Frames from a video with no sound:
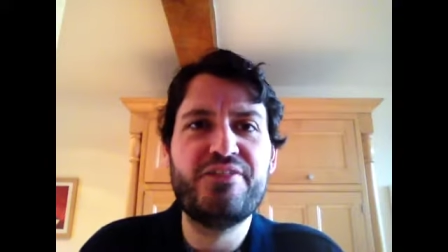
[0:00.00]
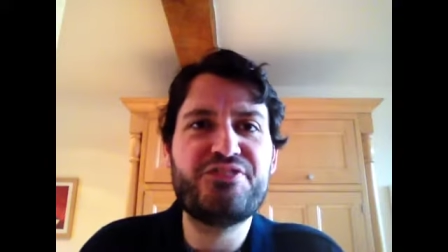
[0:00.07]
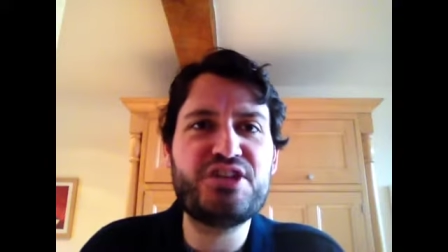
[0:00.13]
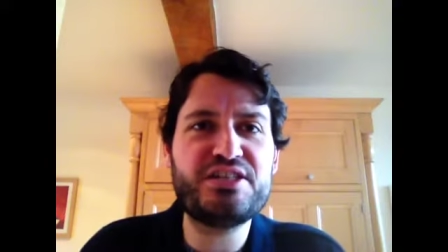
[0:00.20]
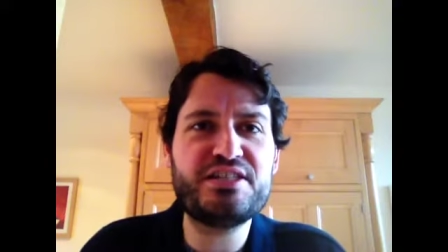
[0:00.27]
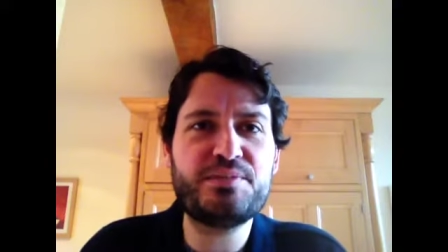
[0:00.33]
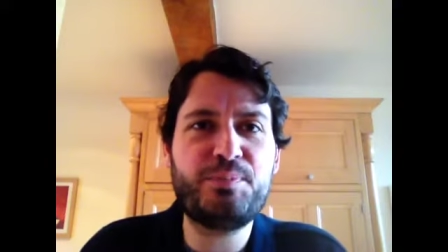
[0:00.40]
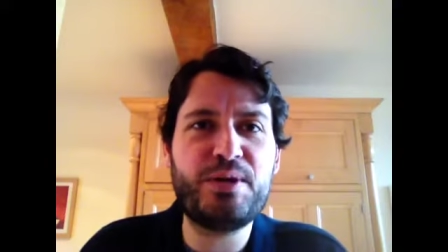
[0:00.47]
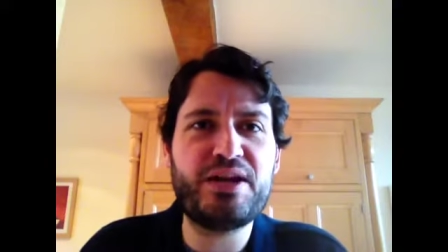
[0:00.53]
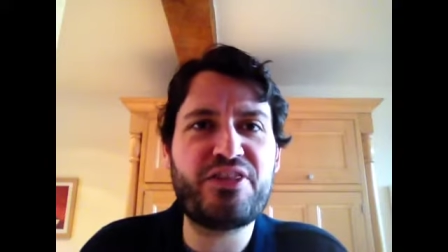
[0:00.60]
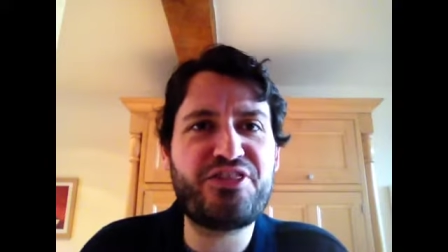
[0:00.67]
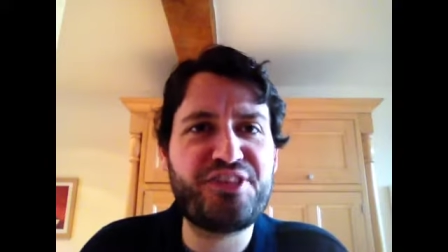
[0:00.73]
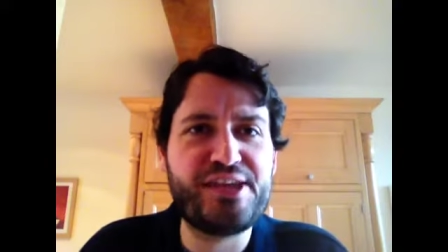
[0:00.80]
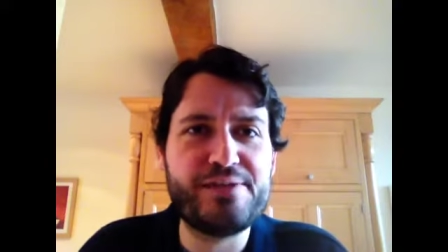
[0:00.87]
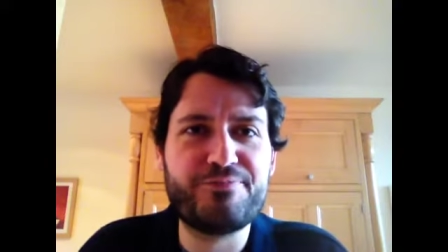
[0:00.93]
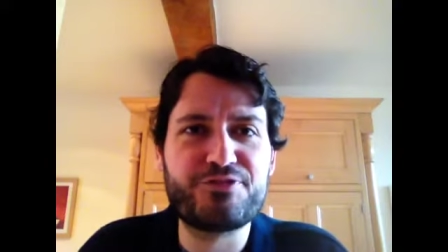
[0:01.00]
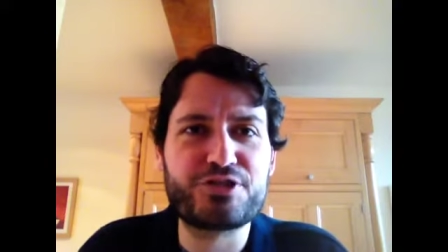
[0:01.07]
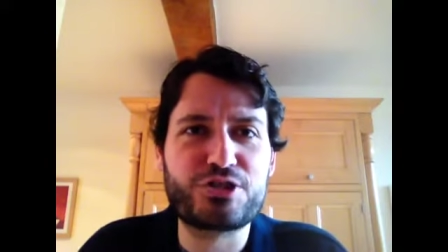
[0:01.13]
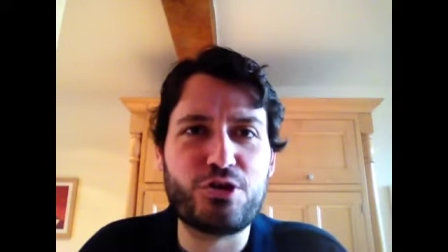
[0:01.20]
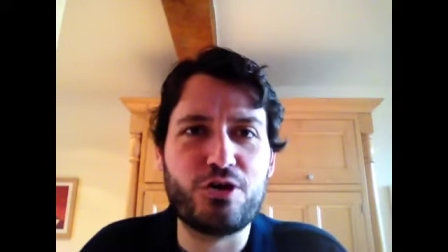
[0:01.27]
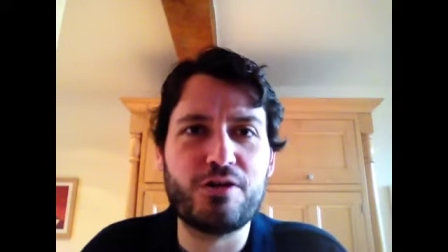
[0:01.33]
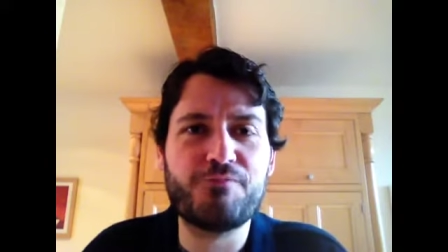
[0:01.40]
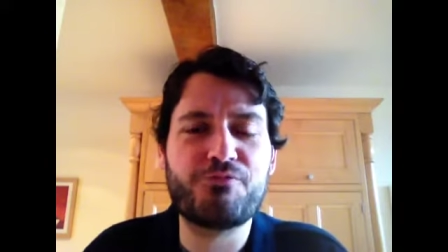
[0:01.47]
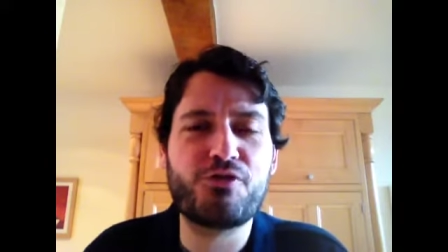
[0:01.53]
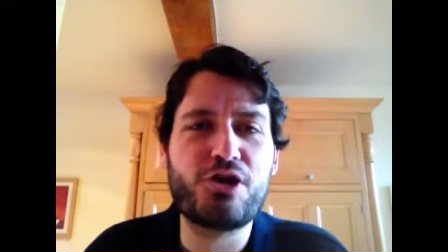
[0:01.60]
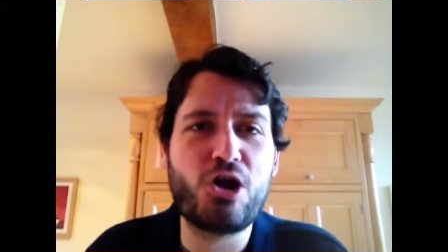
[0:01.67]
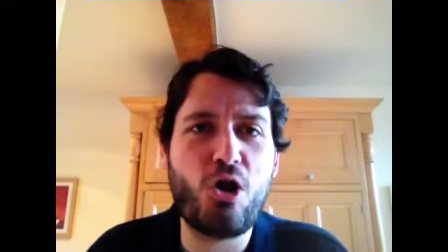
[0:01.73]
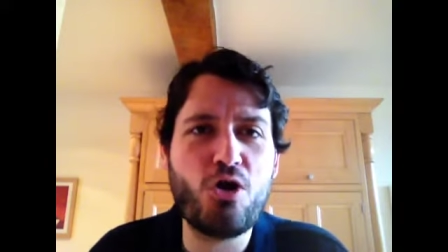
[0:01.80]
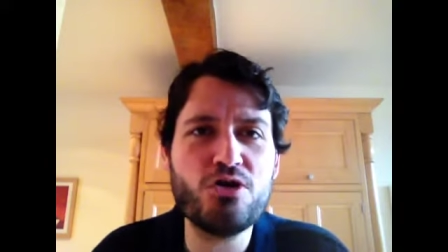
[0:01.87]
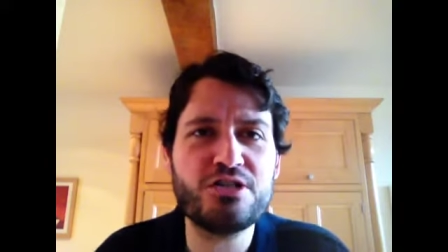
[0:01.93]
This has been a theme for Scotland for a
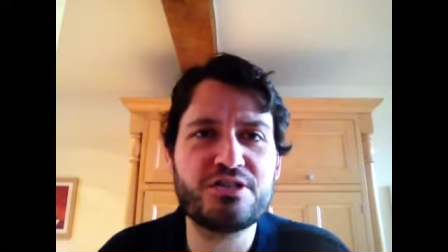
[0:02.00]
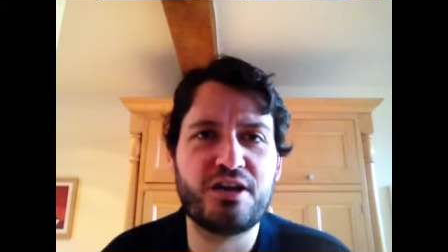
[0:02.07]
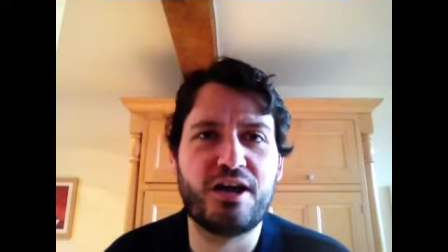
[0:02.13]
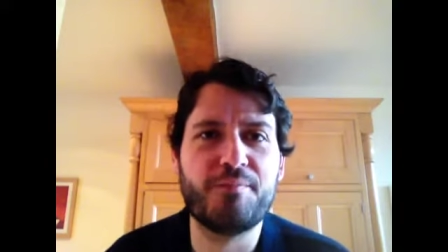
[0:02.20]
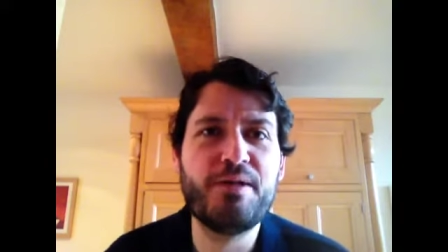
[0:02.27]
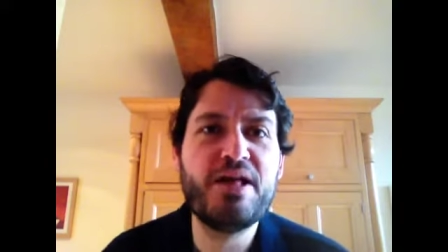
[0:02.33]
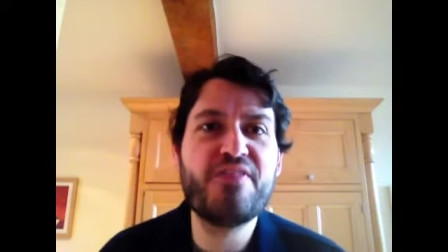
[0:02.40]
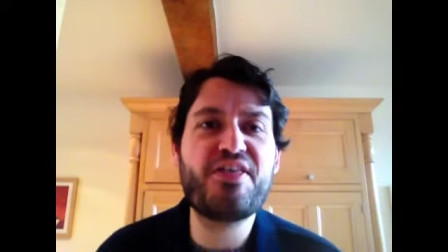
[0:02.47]
long time.